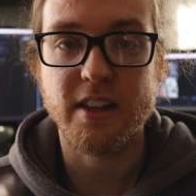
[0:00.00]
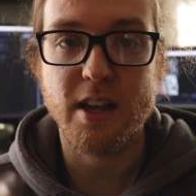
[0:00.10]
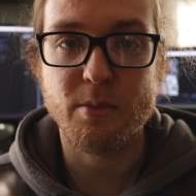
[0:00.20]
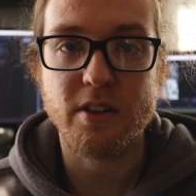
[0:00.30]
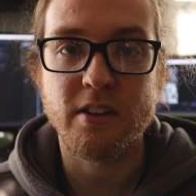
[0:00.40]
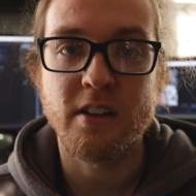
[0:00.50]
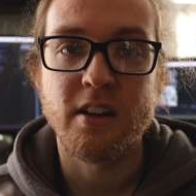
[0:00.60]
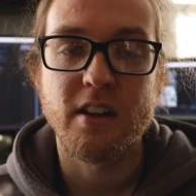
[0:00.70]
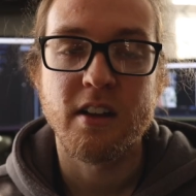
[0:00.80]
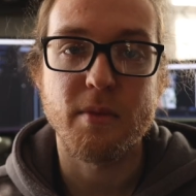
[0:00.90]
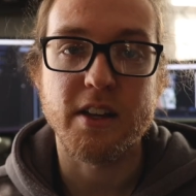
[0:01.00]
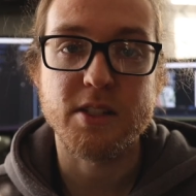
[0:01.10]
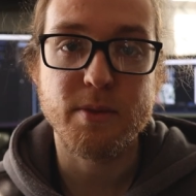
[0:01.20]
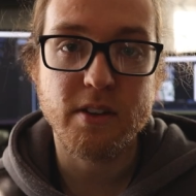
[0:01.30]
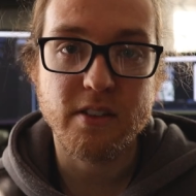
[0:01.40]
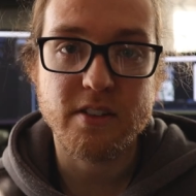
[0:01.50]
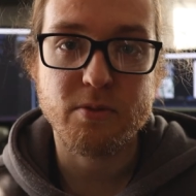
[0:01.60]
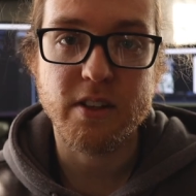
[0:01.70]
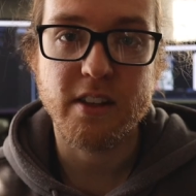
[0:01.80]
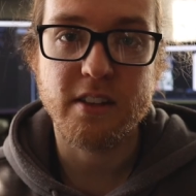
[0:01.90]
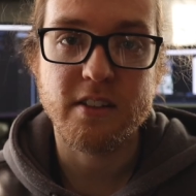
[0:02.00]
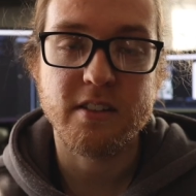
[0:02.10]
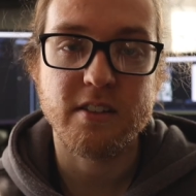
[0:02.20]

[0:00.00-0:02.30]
the camera, my experience with it,